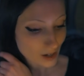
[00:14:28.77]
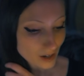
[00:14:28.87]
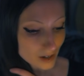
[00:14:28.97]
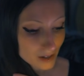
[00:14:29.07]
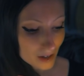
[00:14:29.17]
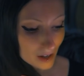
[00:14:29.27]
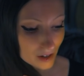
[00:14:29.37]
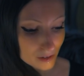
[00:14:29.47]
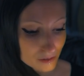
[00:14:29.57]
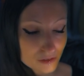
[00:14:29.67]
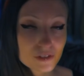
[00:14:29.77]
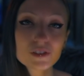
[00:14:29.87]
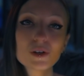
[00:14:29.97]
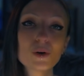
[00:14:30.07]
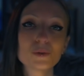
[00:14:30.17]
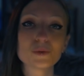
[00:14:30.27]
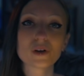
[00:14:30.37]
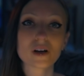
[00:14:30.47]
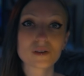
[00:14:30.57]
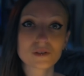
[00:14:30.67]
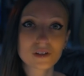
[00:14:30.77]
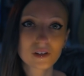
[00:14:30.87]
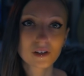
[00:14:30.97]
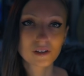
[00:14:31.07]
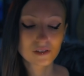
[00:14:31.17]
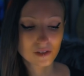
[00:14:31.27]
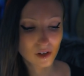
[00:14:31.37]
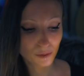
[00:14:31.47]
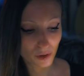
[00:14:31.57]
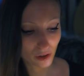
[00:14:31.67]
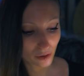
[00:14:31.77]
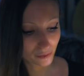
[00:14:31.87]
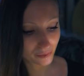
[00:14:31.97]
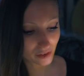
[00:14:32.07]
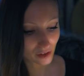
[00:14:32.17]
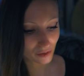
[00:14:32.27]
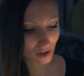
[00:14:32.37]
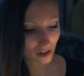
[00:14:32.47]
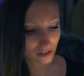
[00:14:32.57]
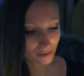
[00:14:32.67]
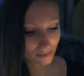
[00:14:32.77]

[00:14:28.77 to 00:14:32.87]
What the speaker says: I have the link down below, I forgot.